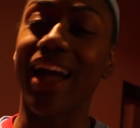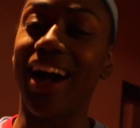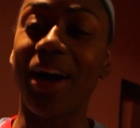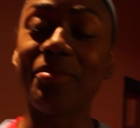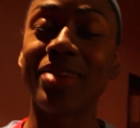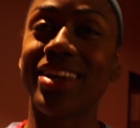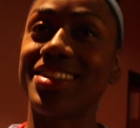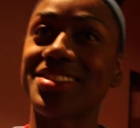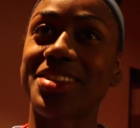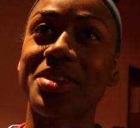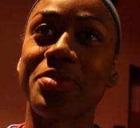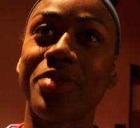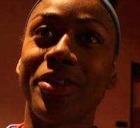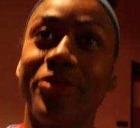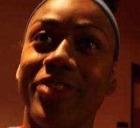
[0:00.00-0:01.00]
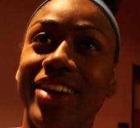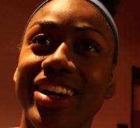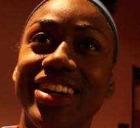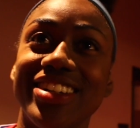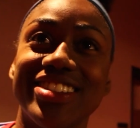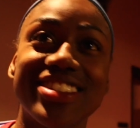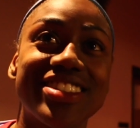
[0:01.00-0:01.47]
I mean, it's going to be
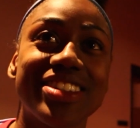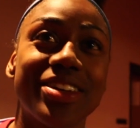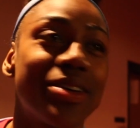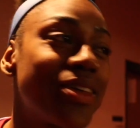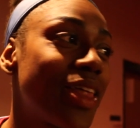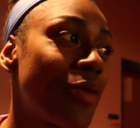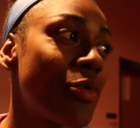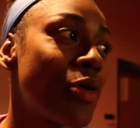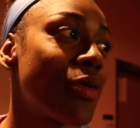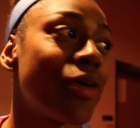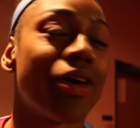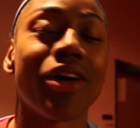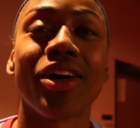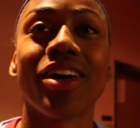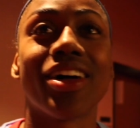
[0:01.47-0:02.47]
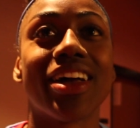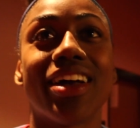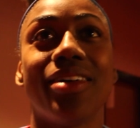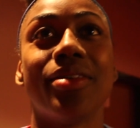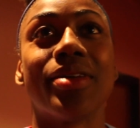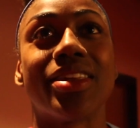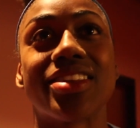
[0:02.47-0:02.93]
fun just to know that we were all
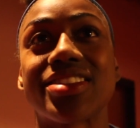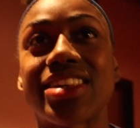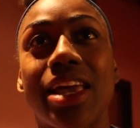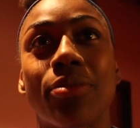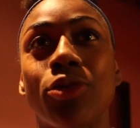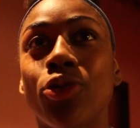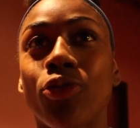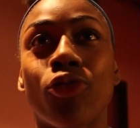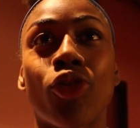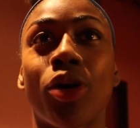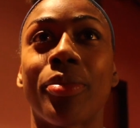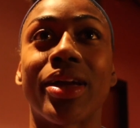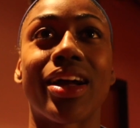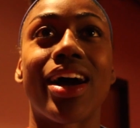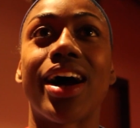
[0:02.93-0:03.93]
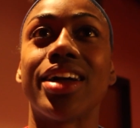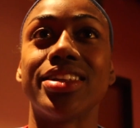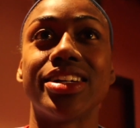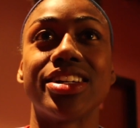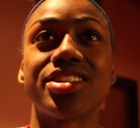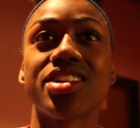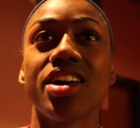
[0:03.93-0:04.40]
in the same uniform in
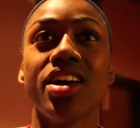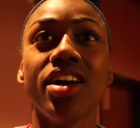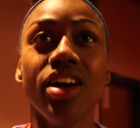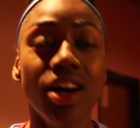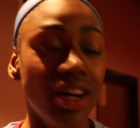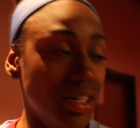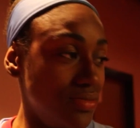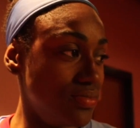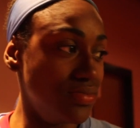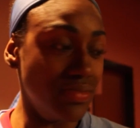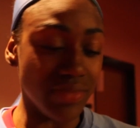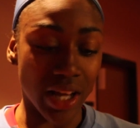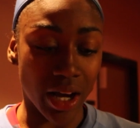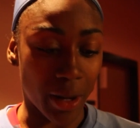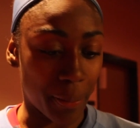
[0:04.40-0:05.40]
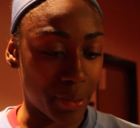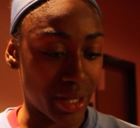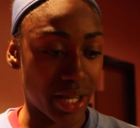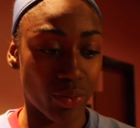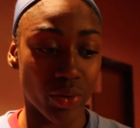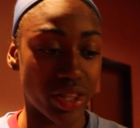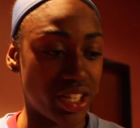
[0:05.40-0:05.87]
college,
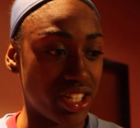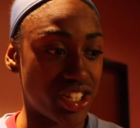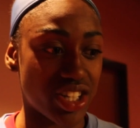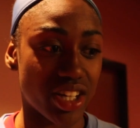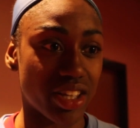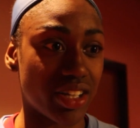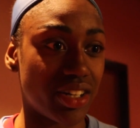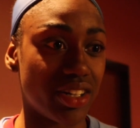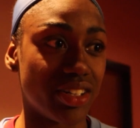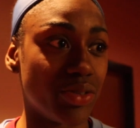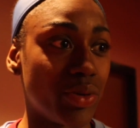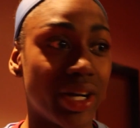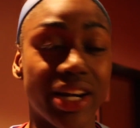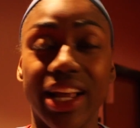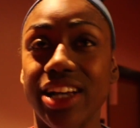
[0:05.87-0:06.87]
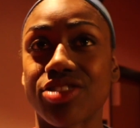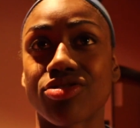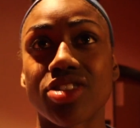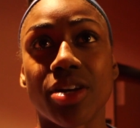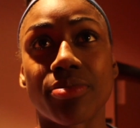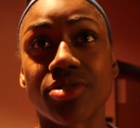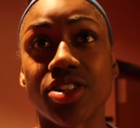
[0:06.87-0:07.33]
playing with each other to win a
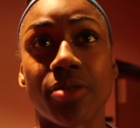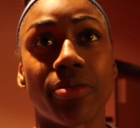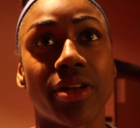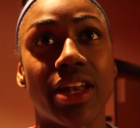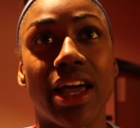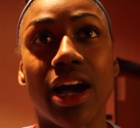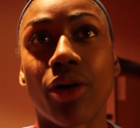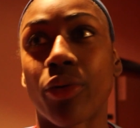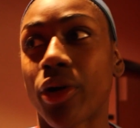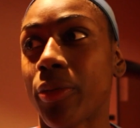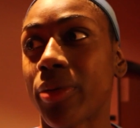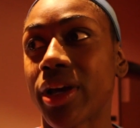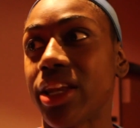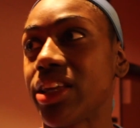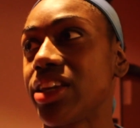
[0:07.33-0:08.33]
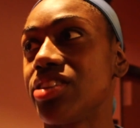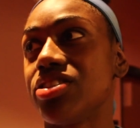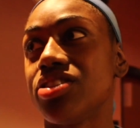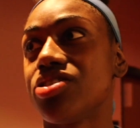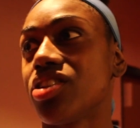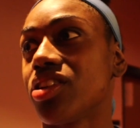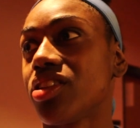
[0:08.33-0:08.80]
national championship. And now we're playing against
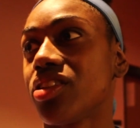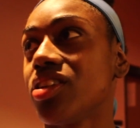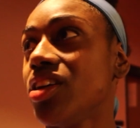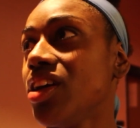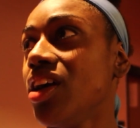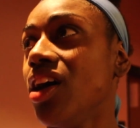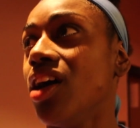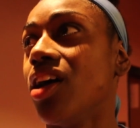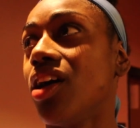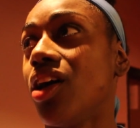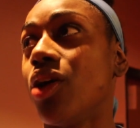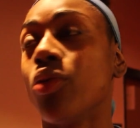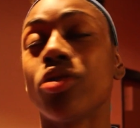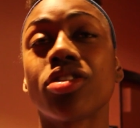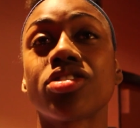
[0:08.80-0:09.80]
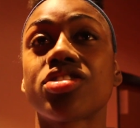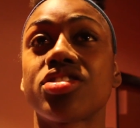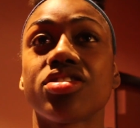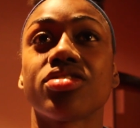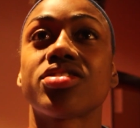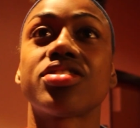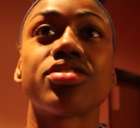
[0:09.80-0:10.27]
each other. We're
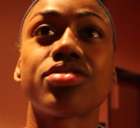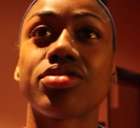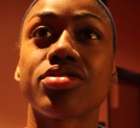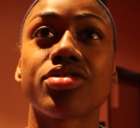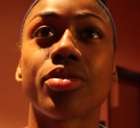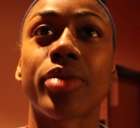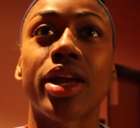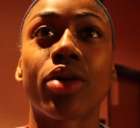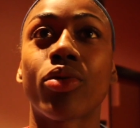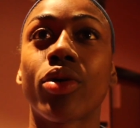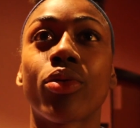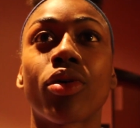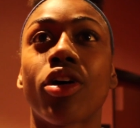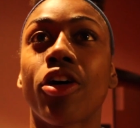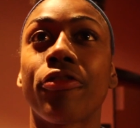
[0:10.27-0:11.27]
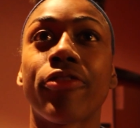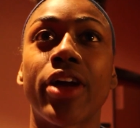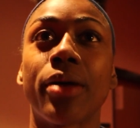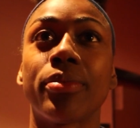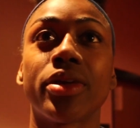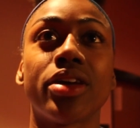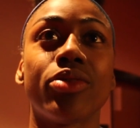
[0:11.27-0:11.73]
still sisters, no matter what. We're all
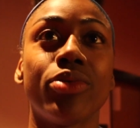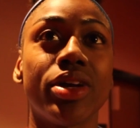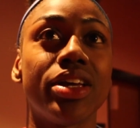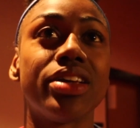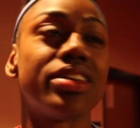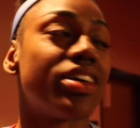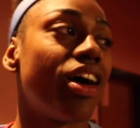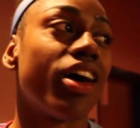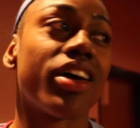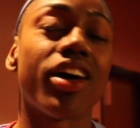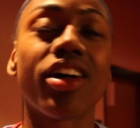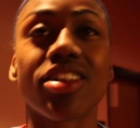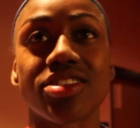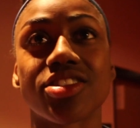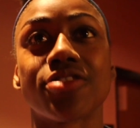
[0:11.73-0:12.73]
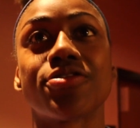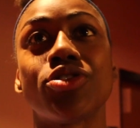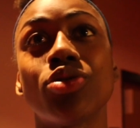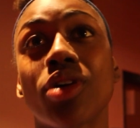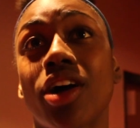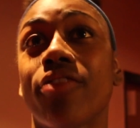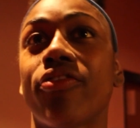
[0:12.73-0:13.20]
family. We call ourselves
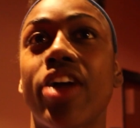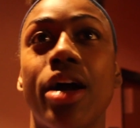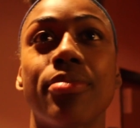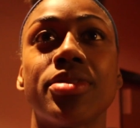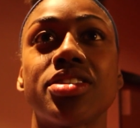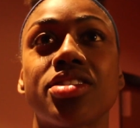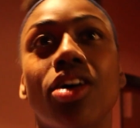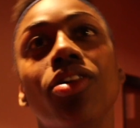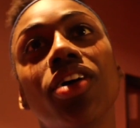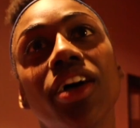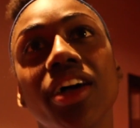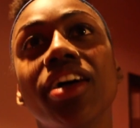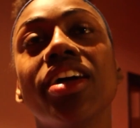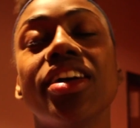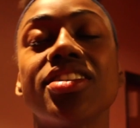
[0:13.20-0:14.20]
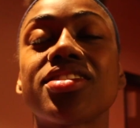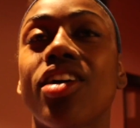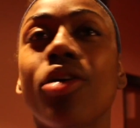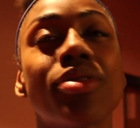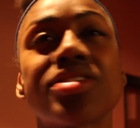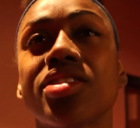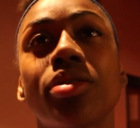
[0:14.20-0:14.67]
UConn family. So it's
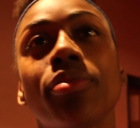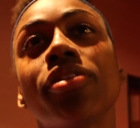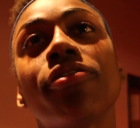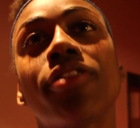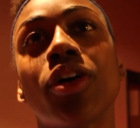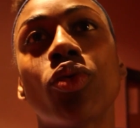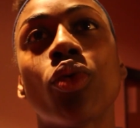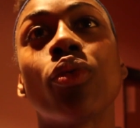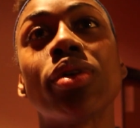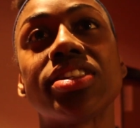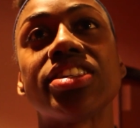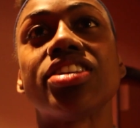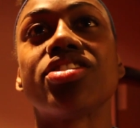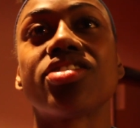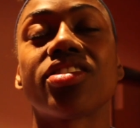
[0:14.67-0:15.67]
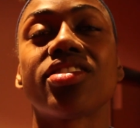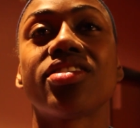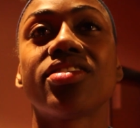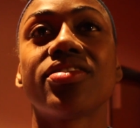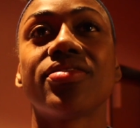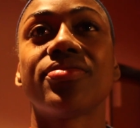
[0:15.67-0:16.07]
always going to be fun when we see each other.